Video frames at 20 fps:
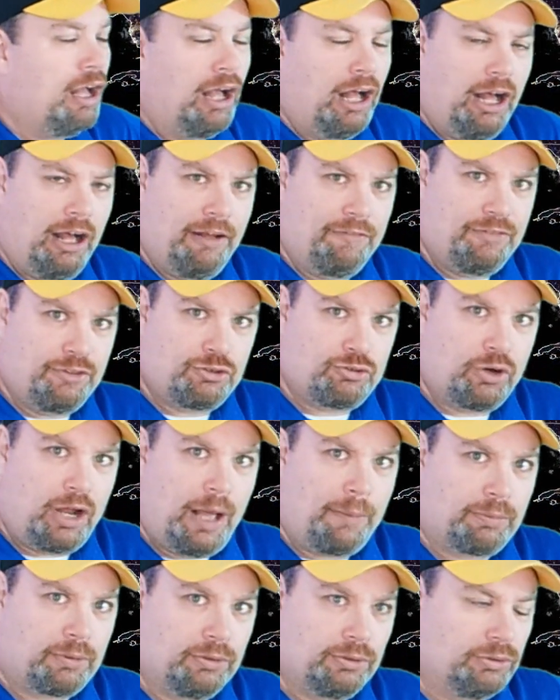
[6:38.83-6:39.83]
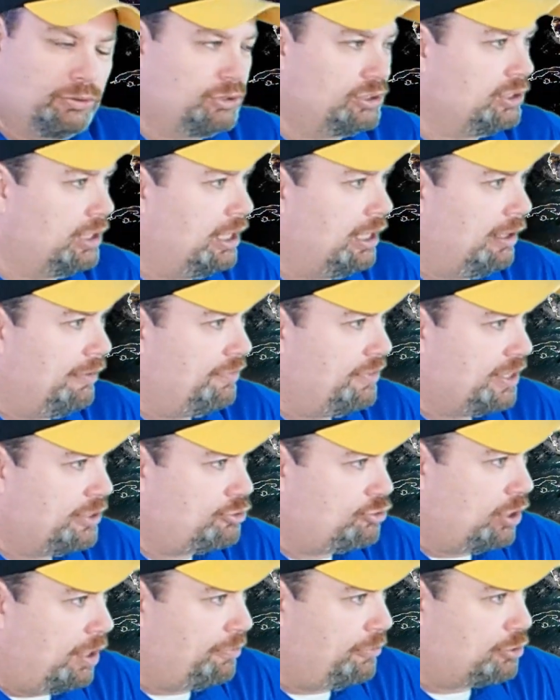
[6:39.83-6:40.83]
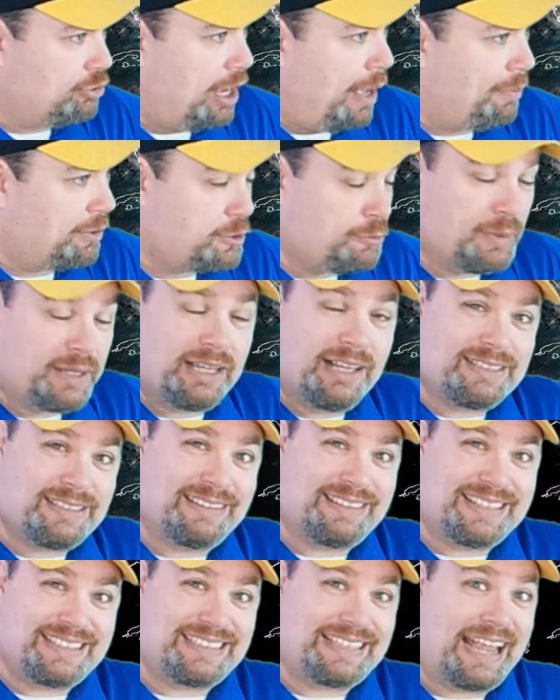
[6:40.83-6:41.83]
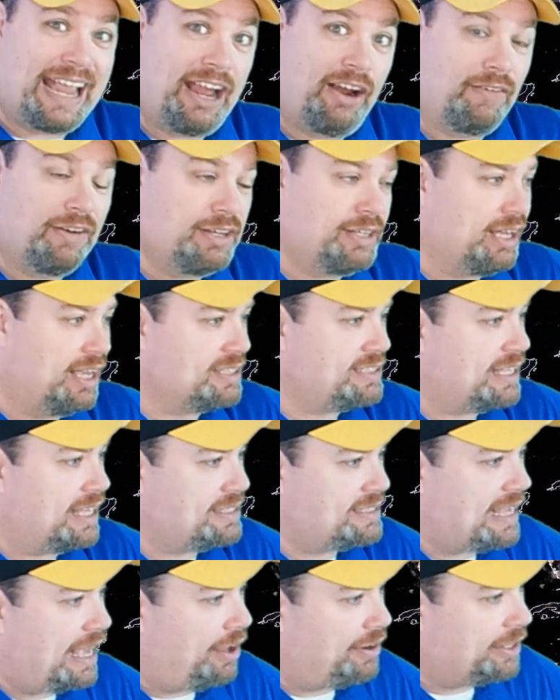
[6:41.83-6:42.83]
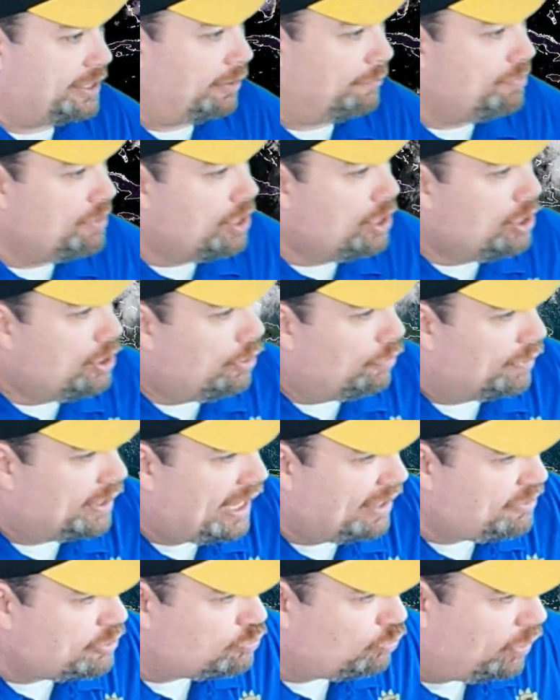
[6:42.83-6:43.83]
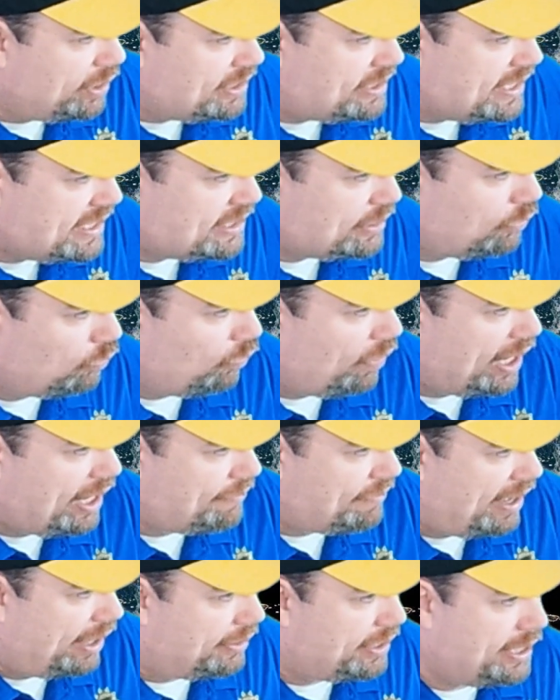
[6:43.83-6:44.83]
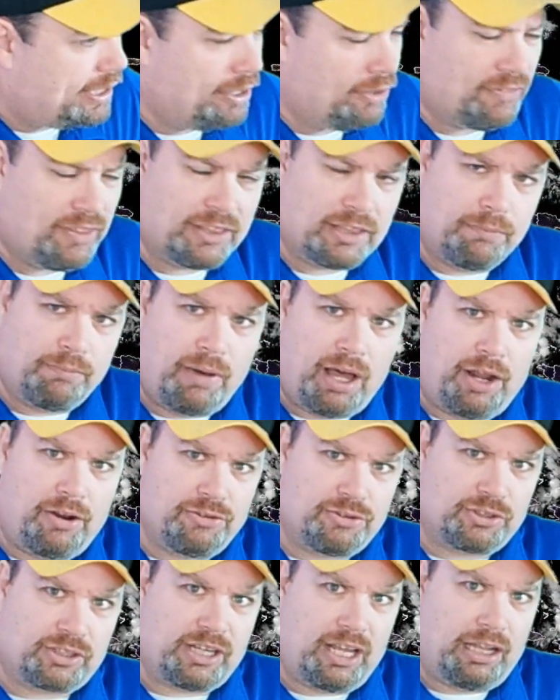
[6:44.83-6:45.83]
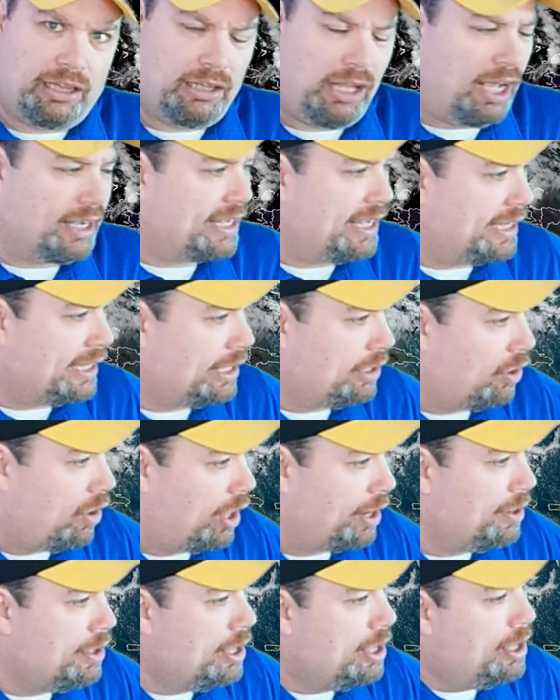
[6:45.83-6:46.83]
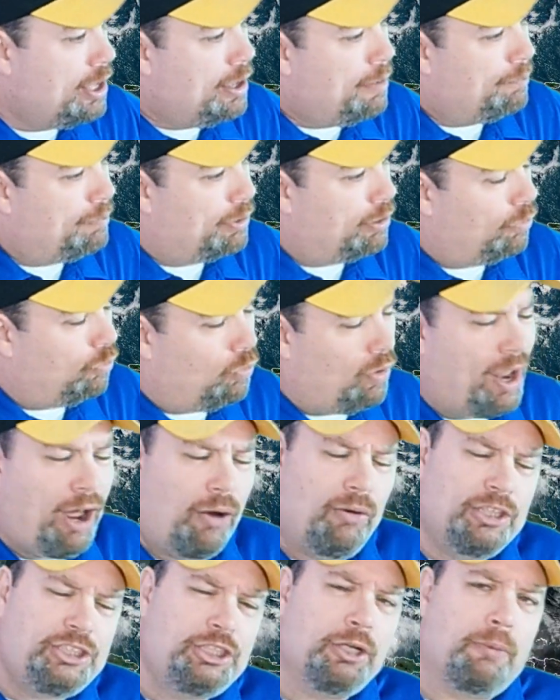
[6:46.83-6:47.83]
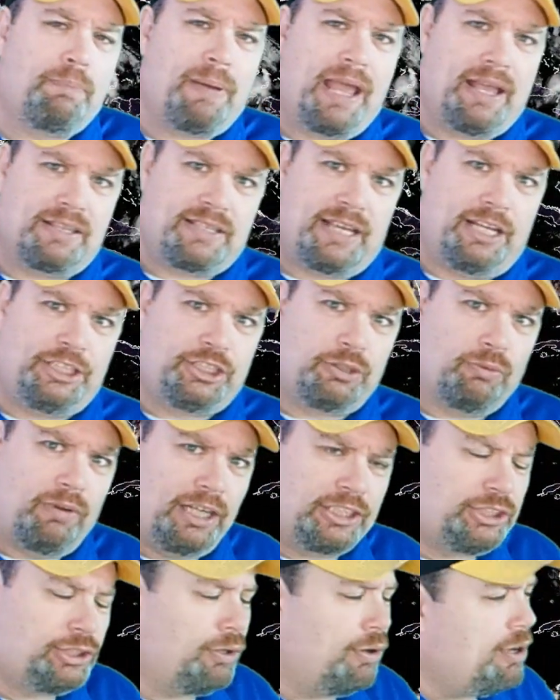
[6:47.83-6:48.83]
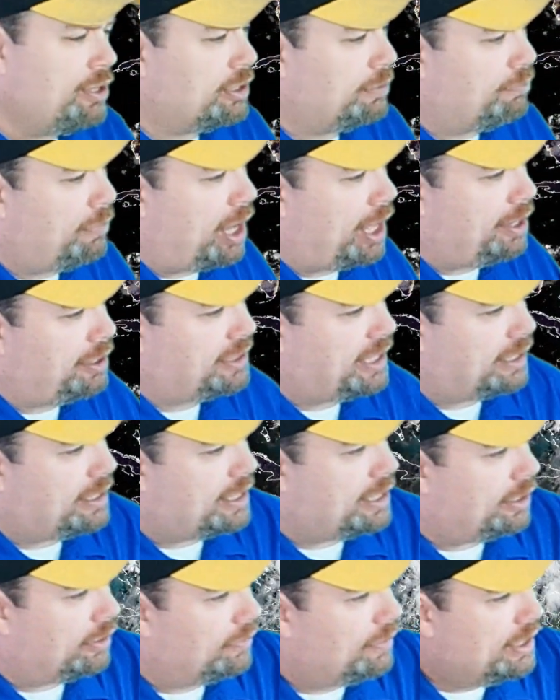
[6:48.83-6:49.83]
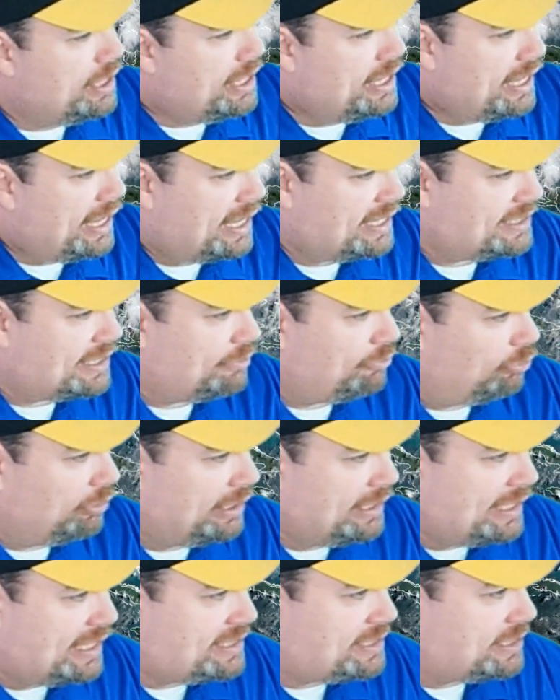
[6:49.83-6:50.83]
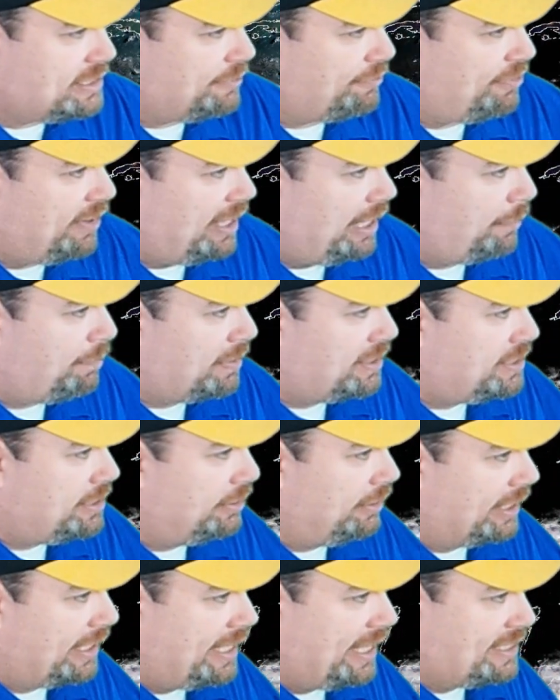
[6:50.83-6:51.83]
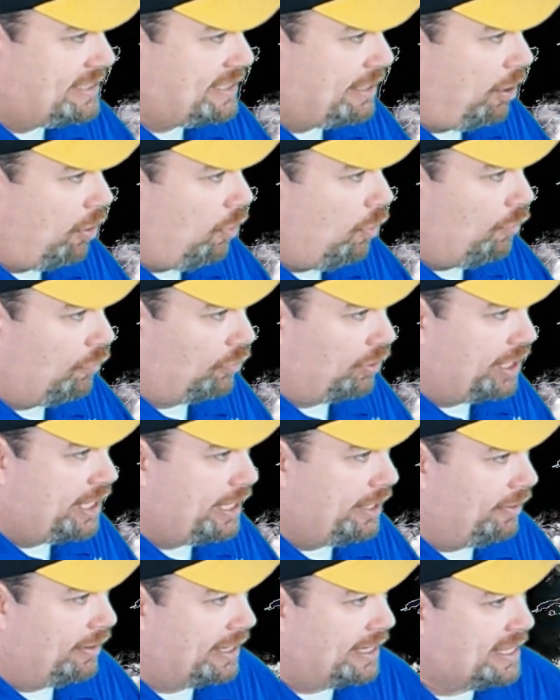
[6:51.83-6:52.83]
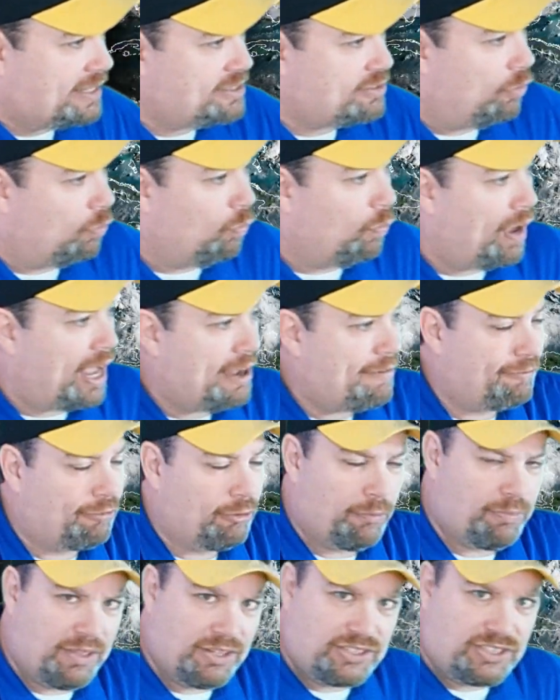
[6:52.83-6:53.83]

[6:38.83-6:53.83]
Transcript: of the tropicals, the tropics because of the Saharan dust that's out here. We got this one decent wave out here that the models are kind of locking in on. But what I want you to pay attention when I show you the model data here is it really doesn't develop until it gets over here and gets away from the